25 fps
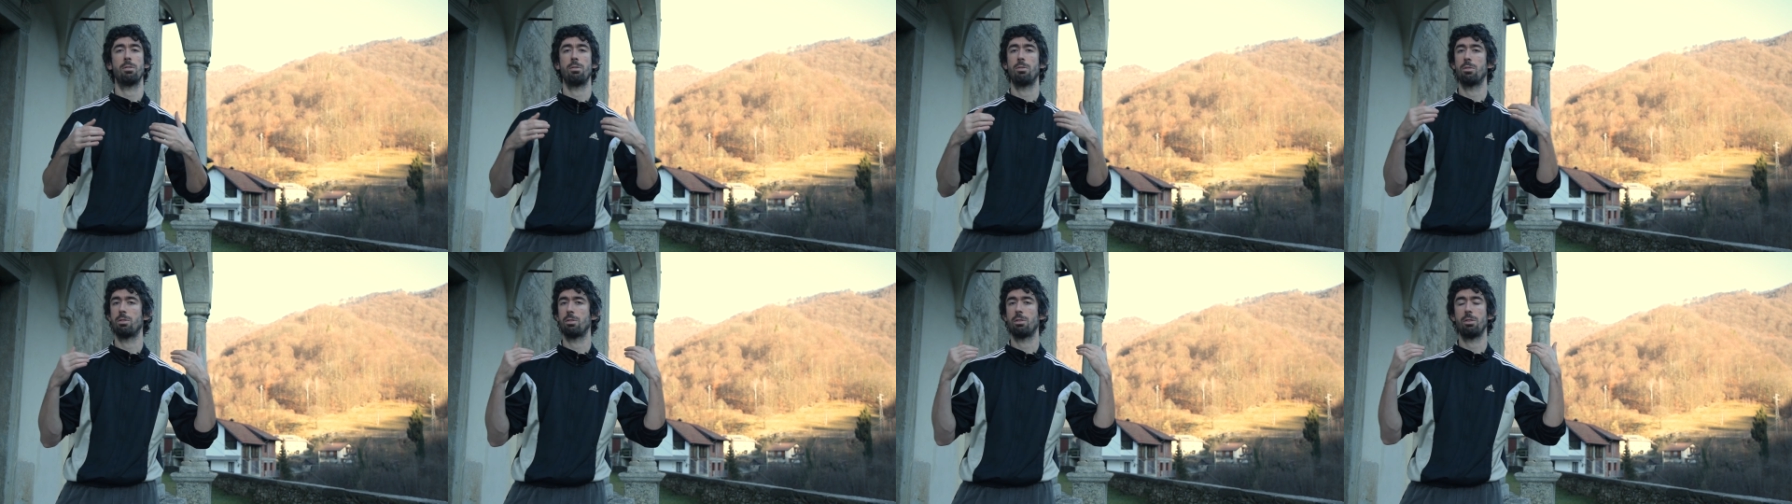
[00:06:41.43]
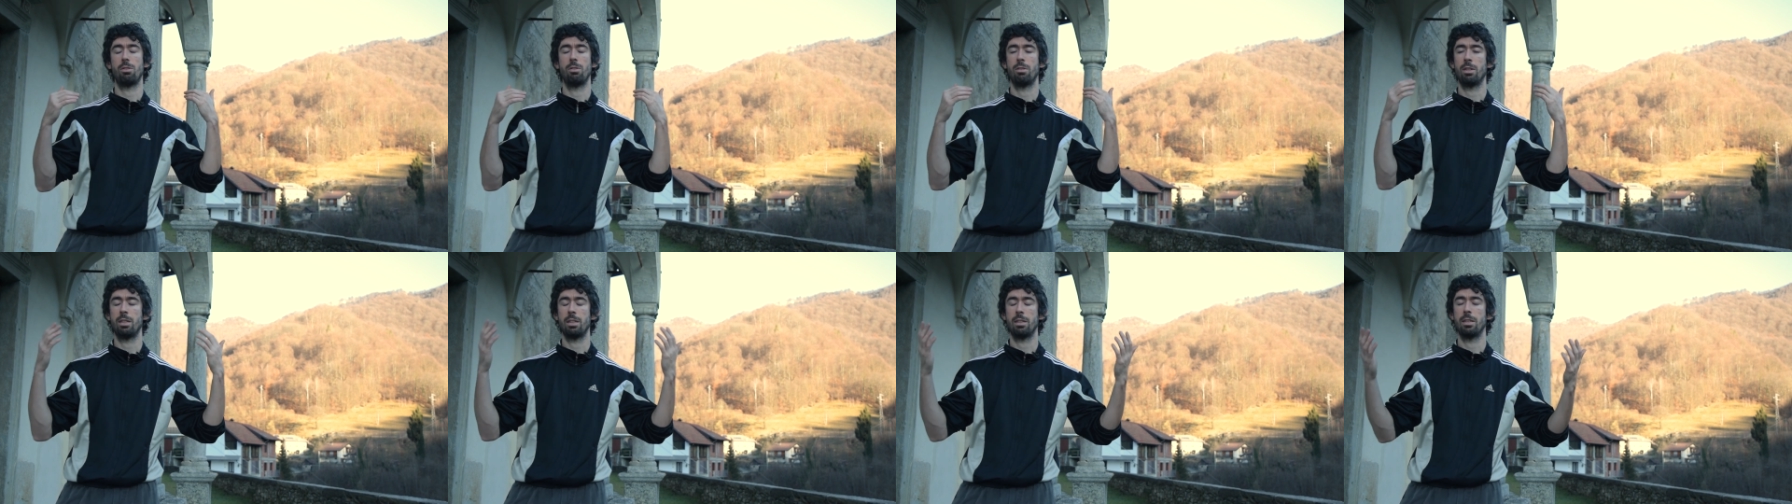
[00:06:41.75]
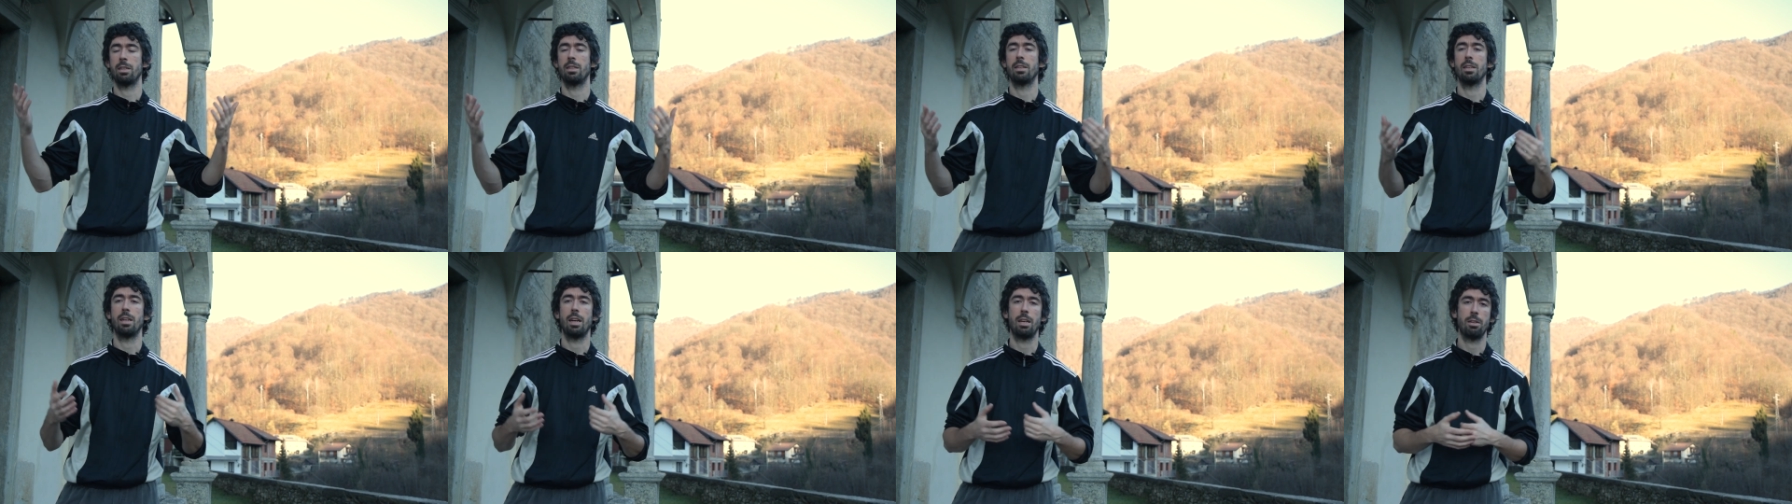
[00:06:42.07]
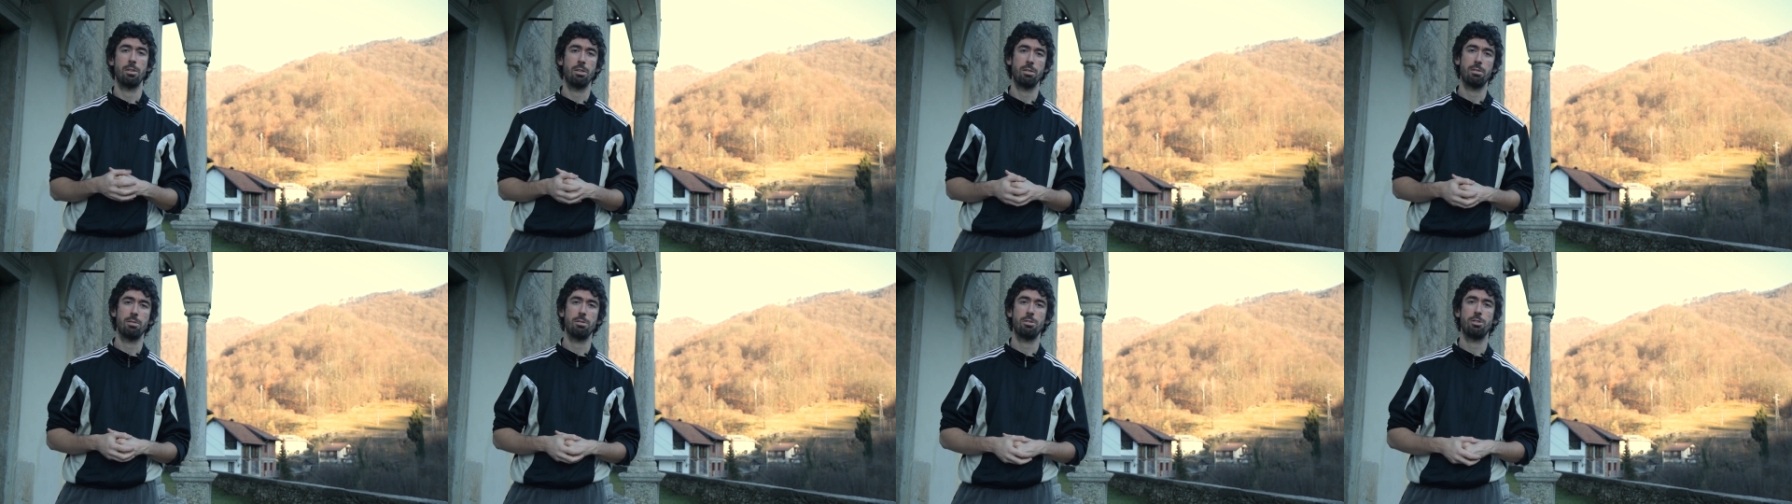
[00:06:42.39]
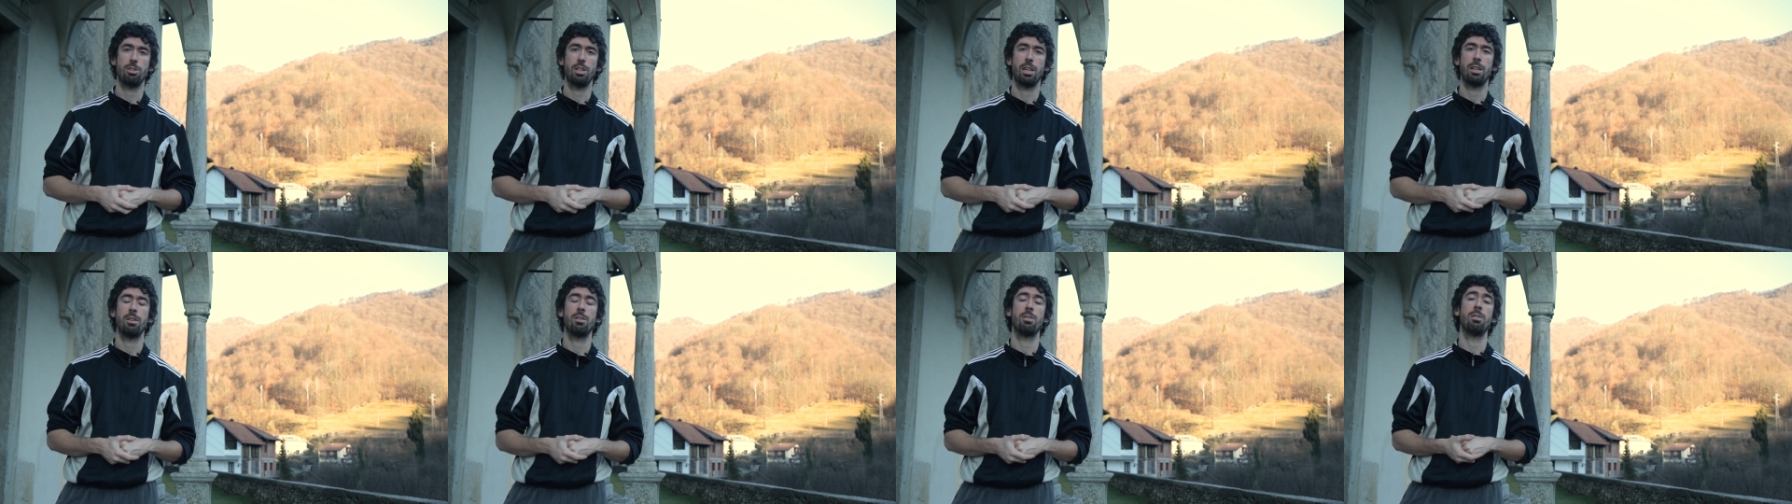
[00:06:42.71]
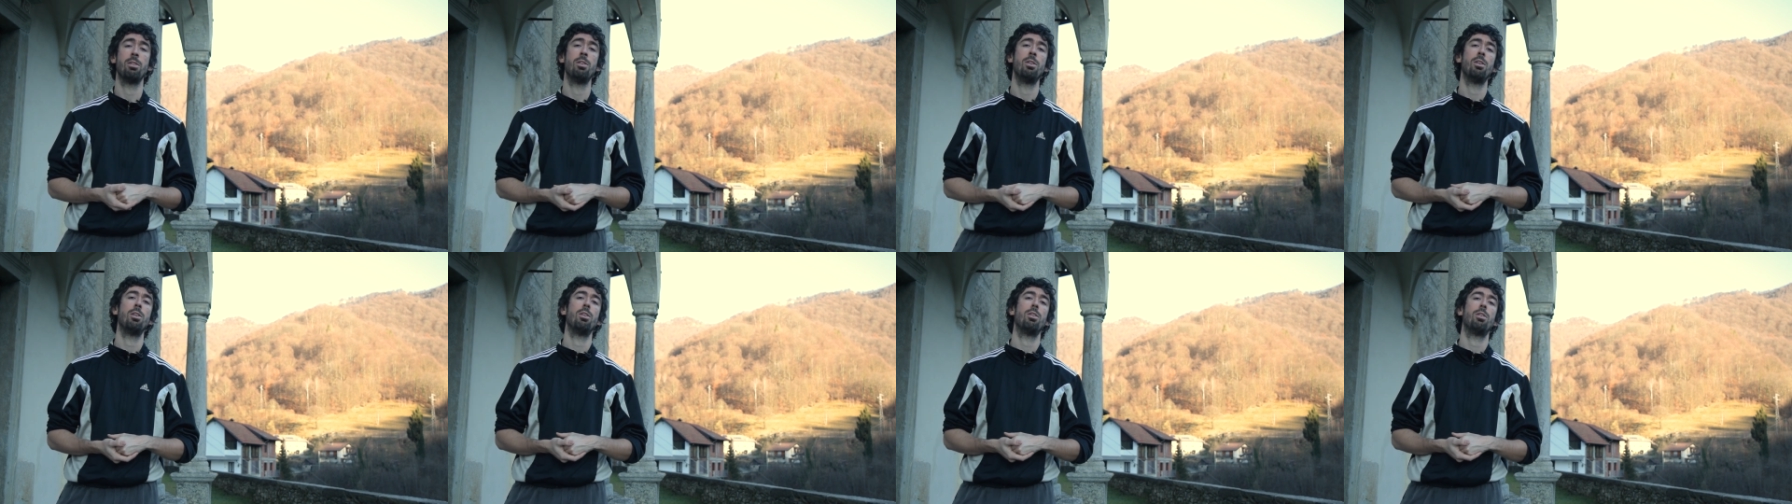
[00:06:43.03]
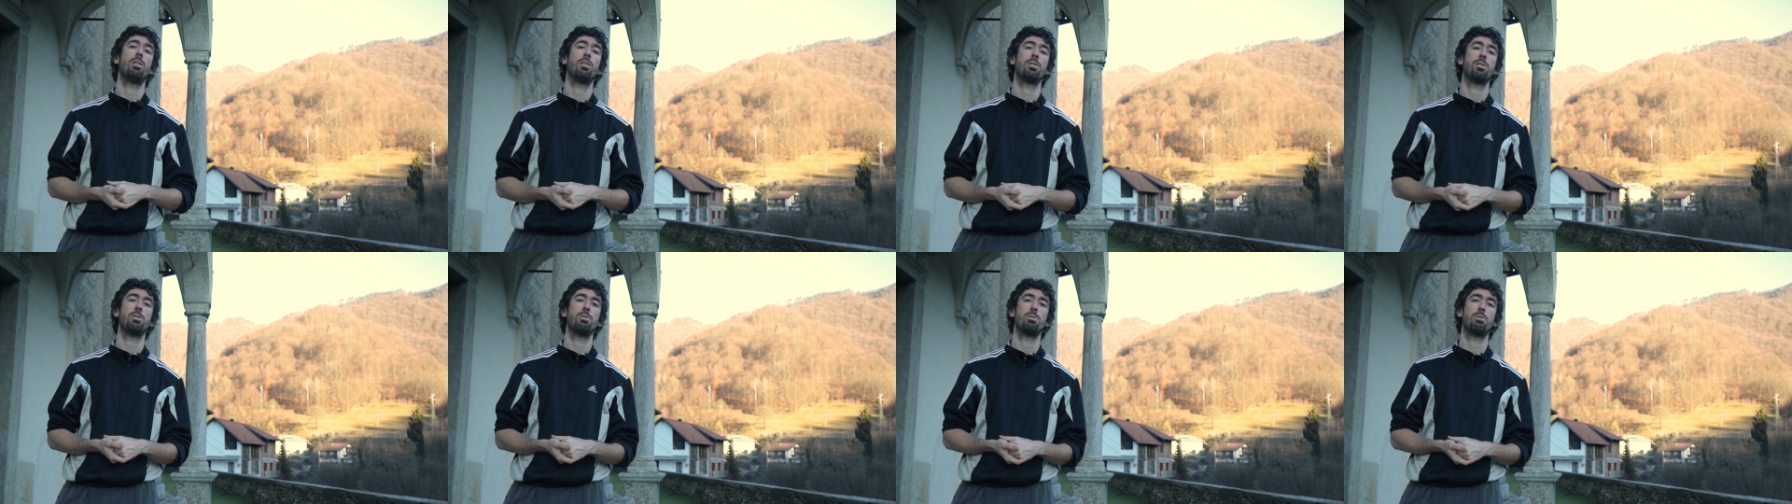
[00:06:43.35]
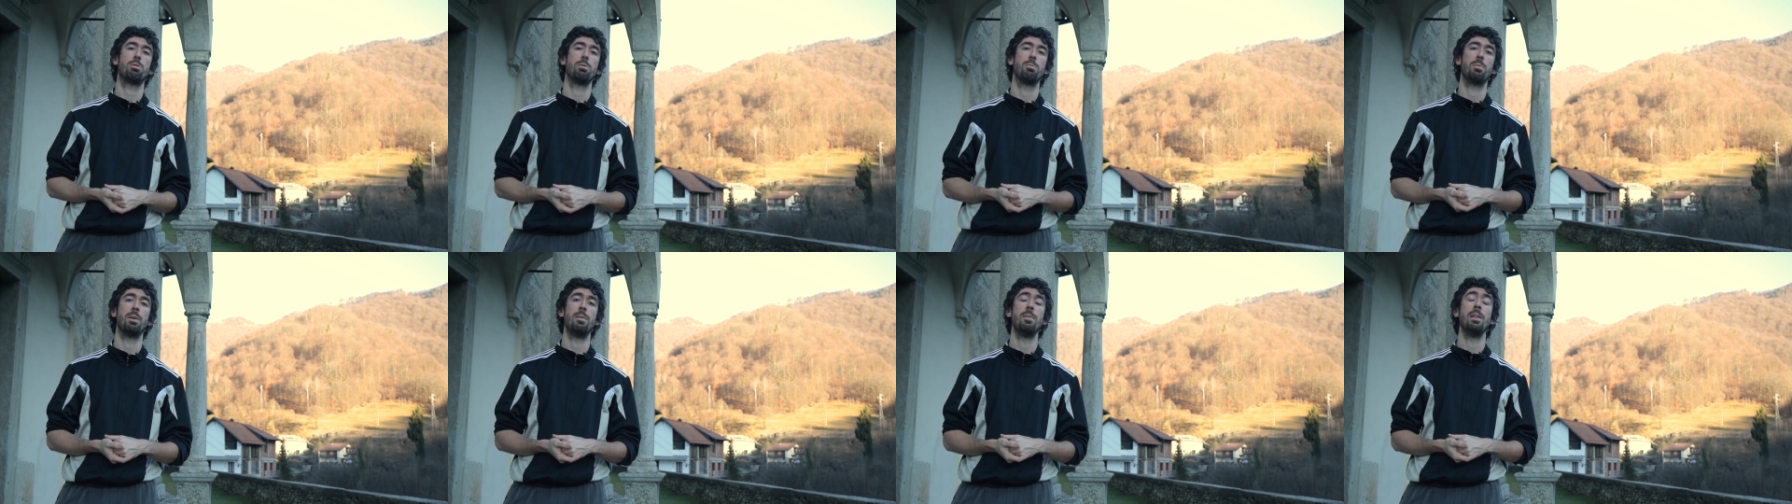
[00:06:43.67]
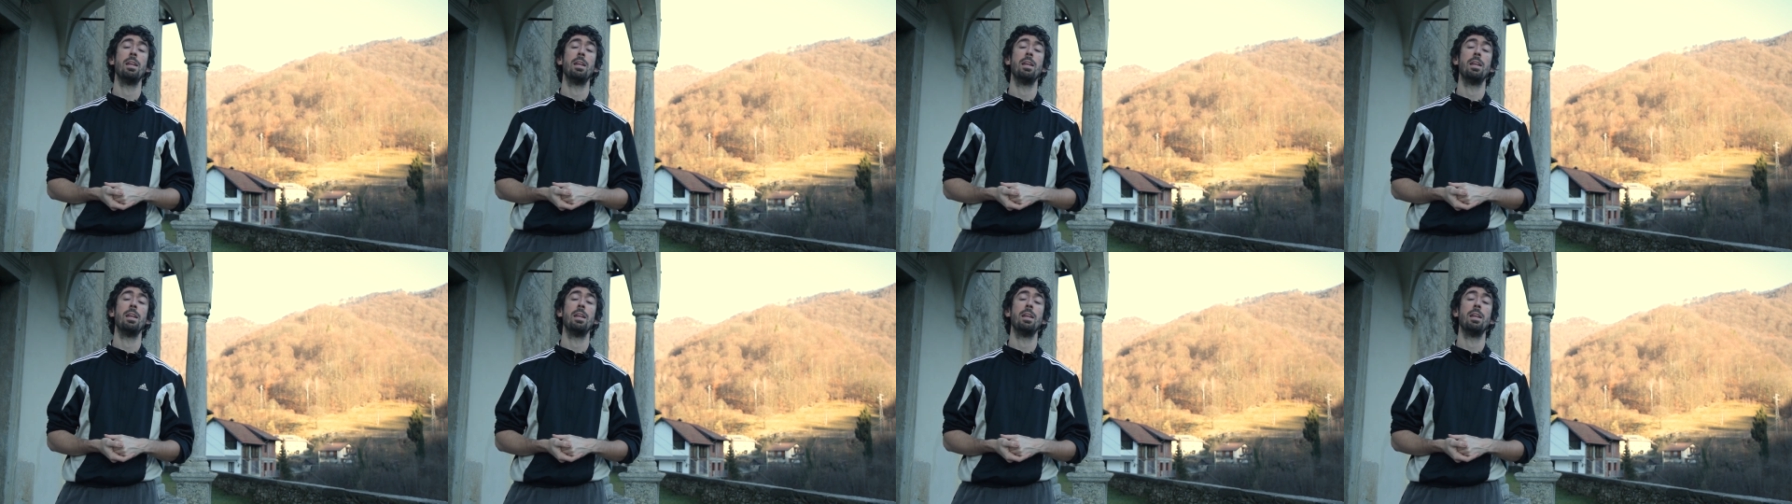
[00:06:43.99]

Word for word: or on uh, another channel on YouTube.